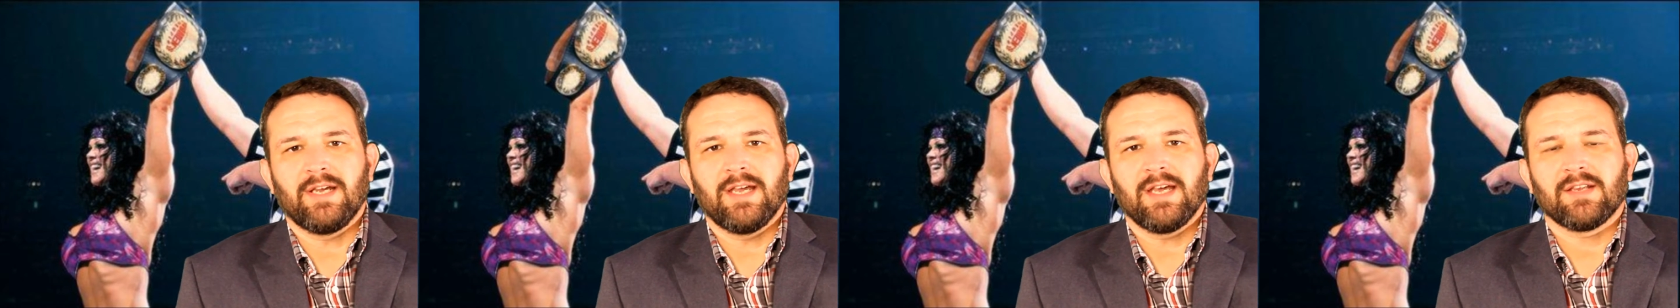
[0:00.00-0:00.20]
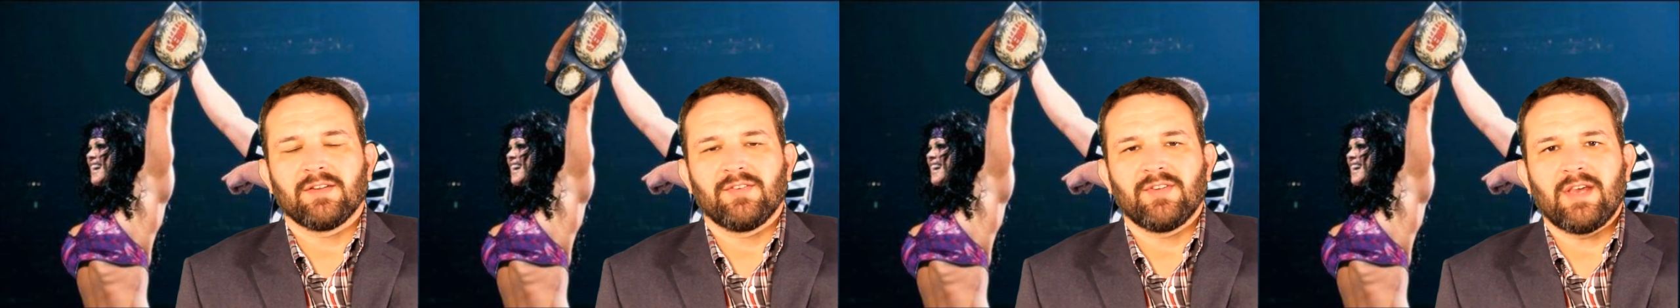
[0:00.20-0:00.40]

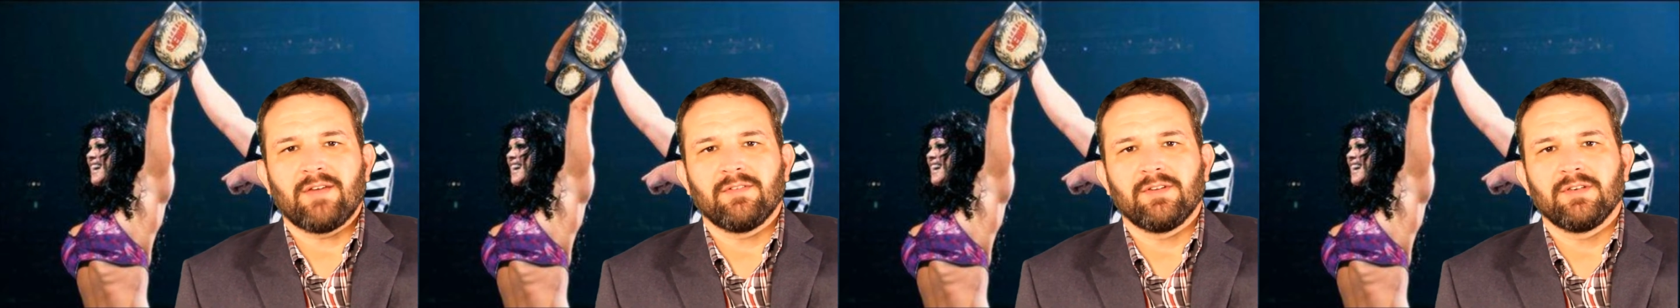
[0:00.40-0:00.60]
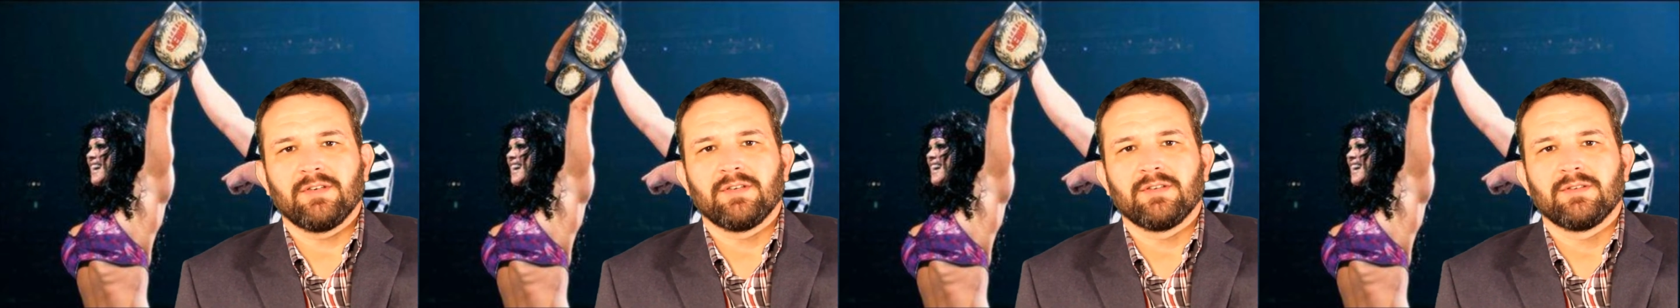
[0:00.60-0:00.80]
X
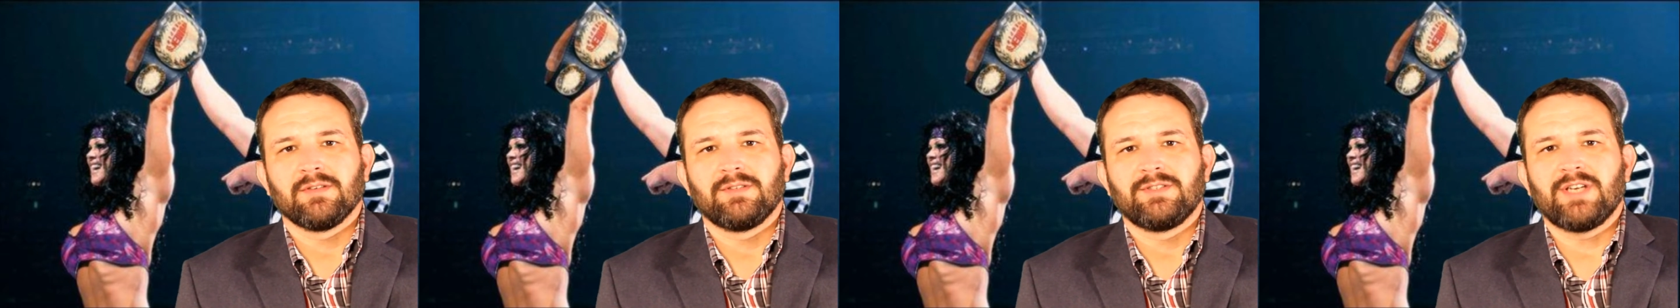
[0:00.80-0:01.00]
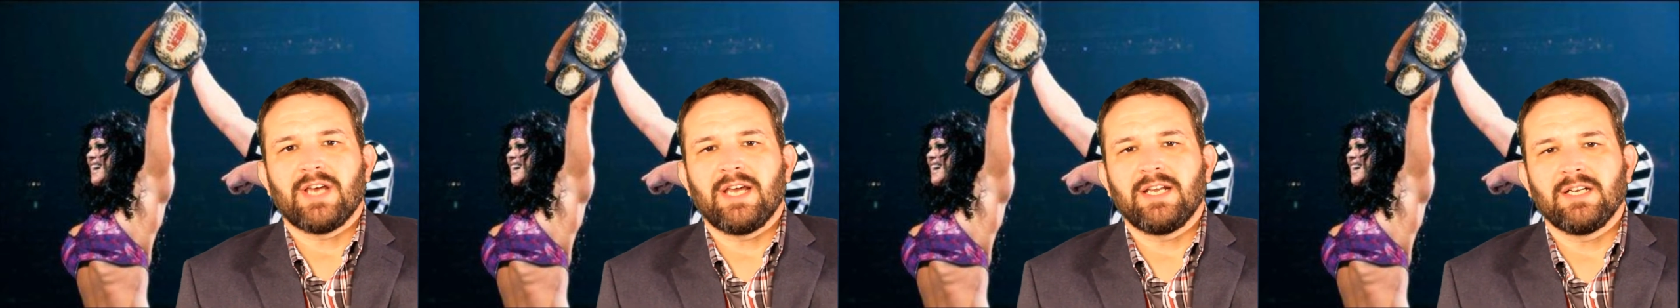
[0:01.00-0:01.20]
seven,
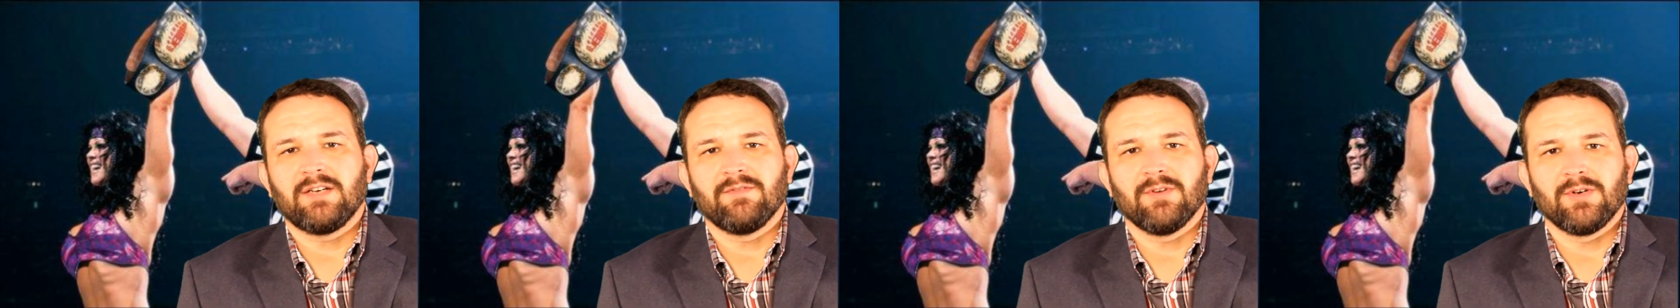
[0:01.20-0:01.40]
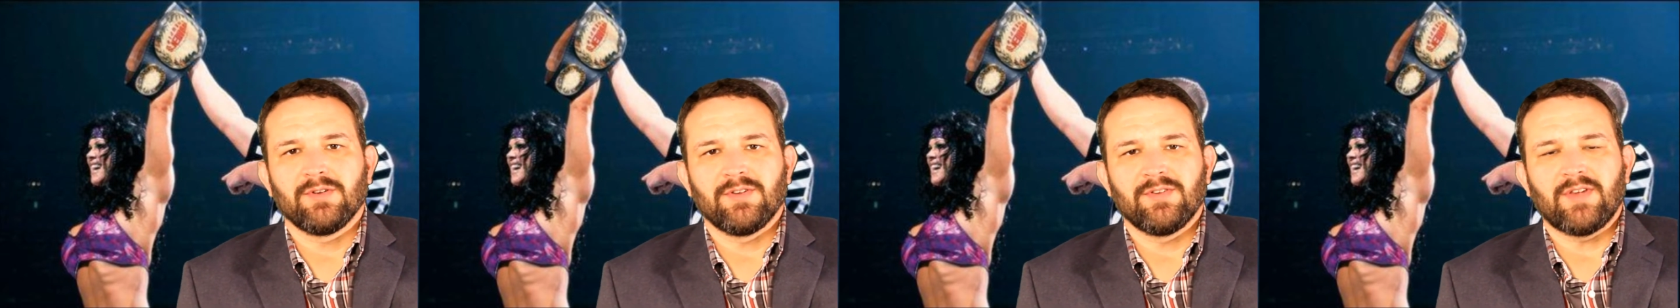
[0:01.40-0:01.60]
China
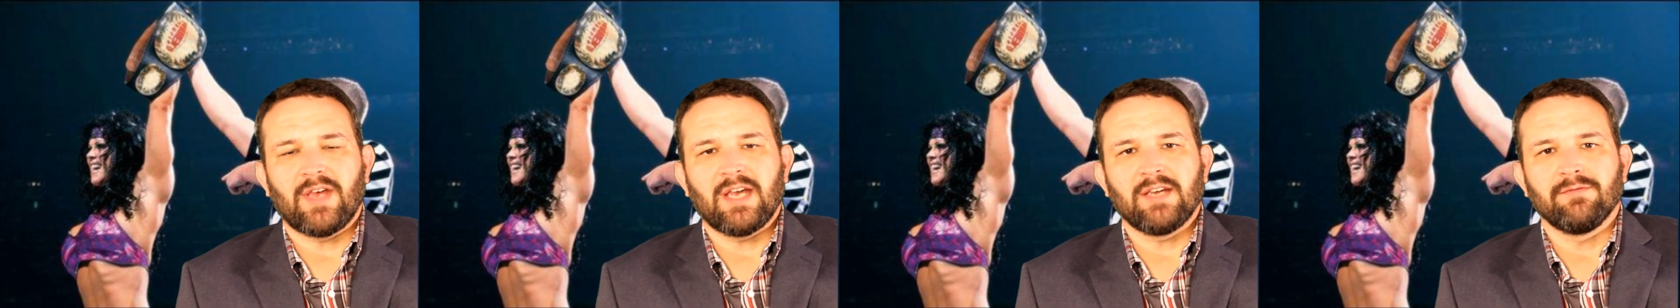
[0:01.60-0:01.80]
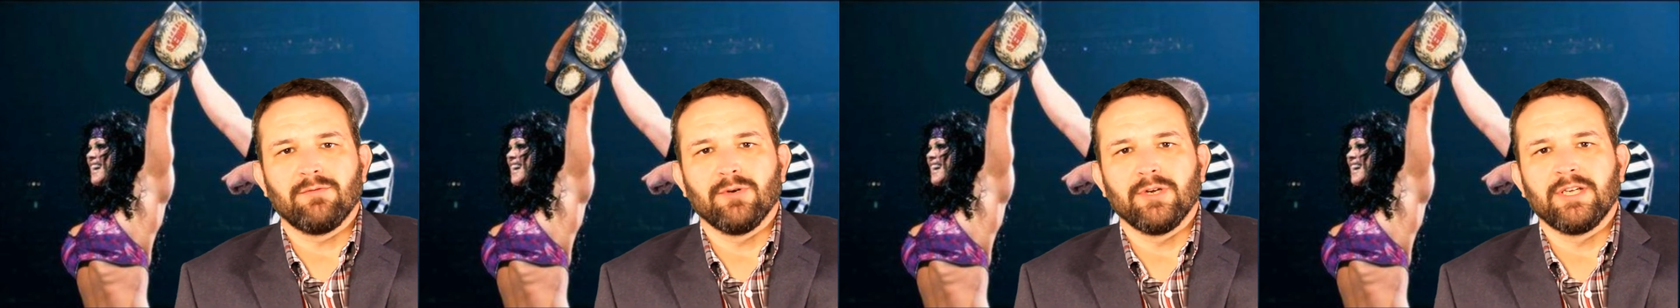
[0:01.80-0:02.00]
versus
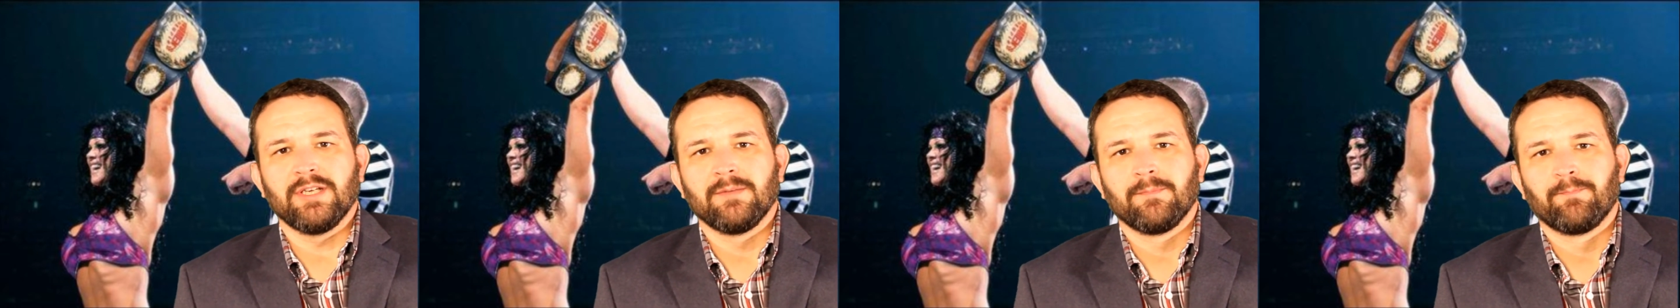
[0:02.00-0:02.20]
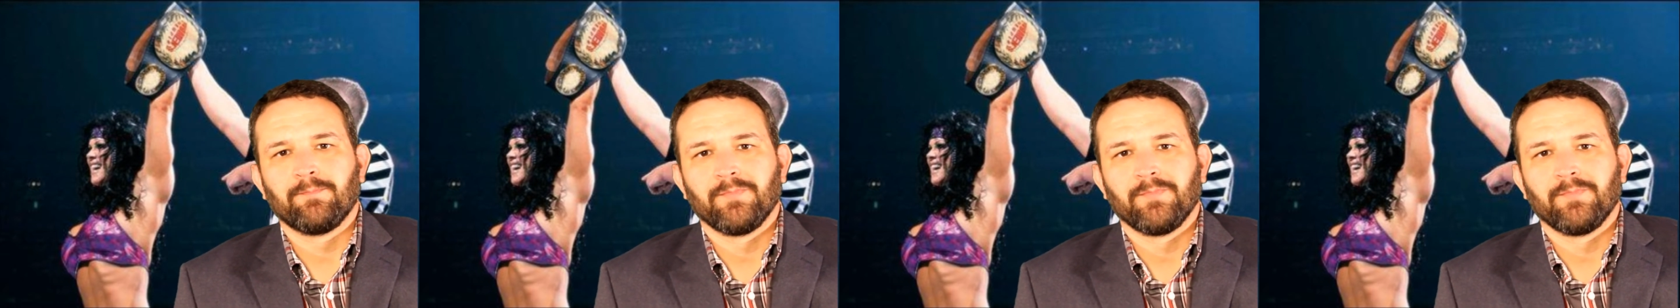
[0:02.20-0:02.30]
Ivory.